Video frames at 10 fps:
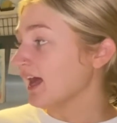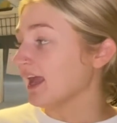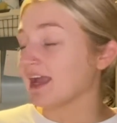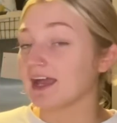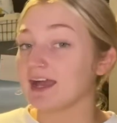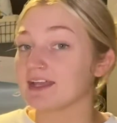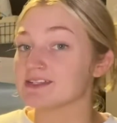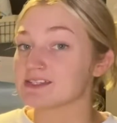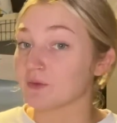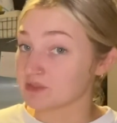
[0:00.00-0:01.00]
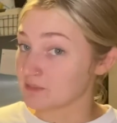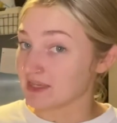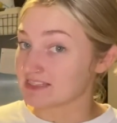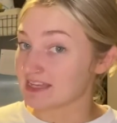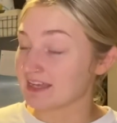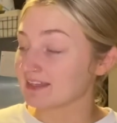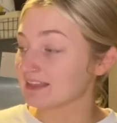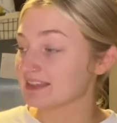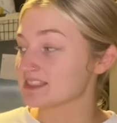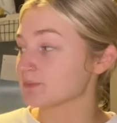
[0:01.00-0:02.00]
And it was amazing.
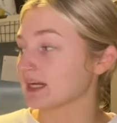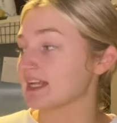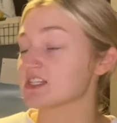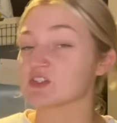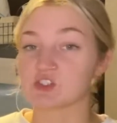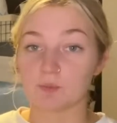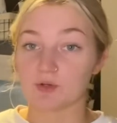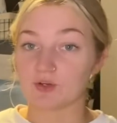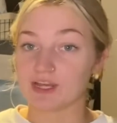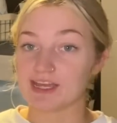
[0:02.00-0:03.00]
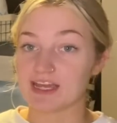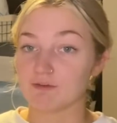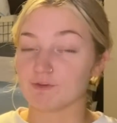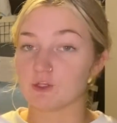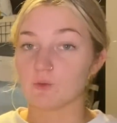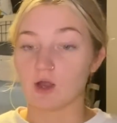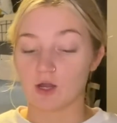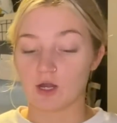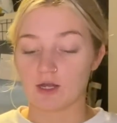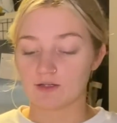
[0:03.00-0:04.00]
This brand is super great.
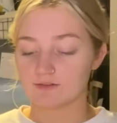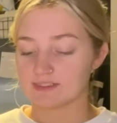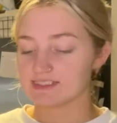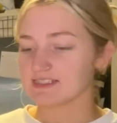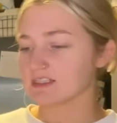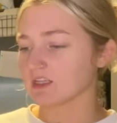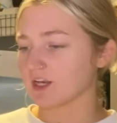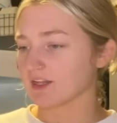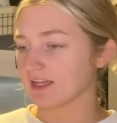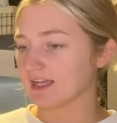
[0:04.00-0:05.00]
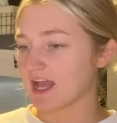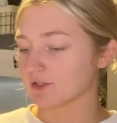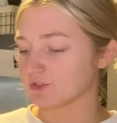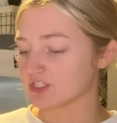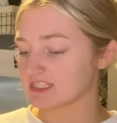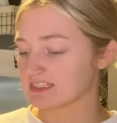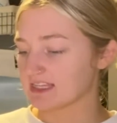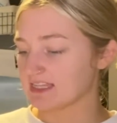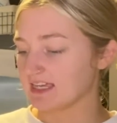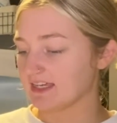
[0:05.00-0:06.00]
This has a lot of like allergens, I
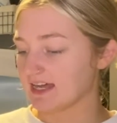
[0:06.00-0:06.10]
think.